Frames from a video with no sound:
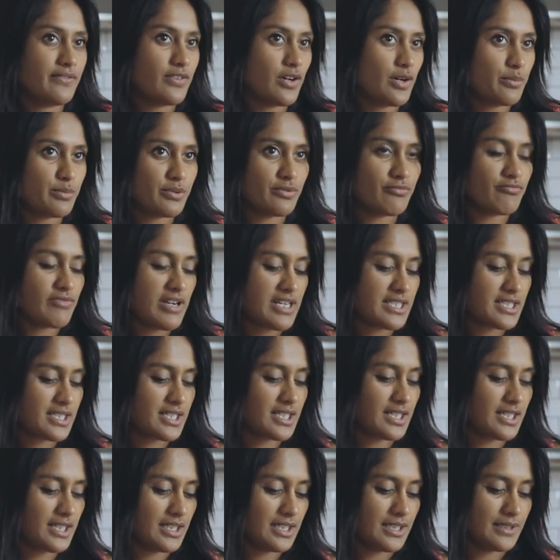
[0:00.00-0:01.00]
vibrant red
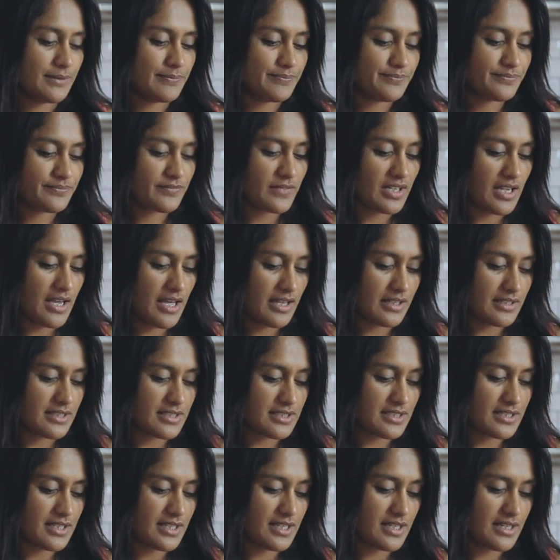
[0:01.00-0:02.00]
colour, and
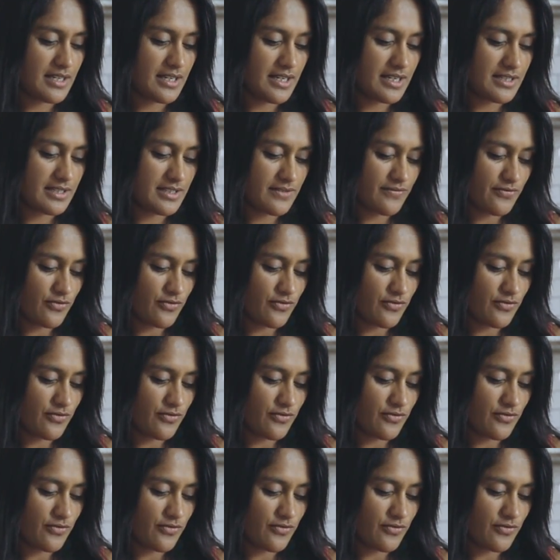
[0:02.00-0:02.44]
it's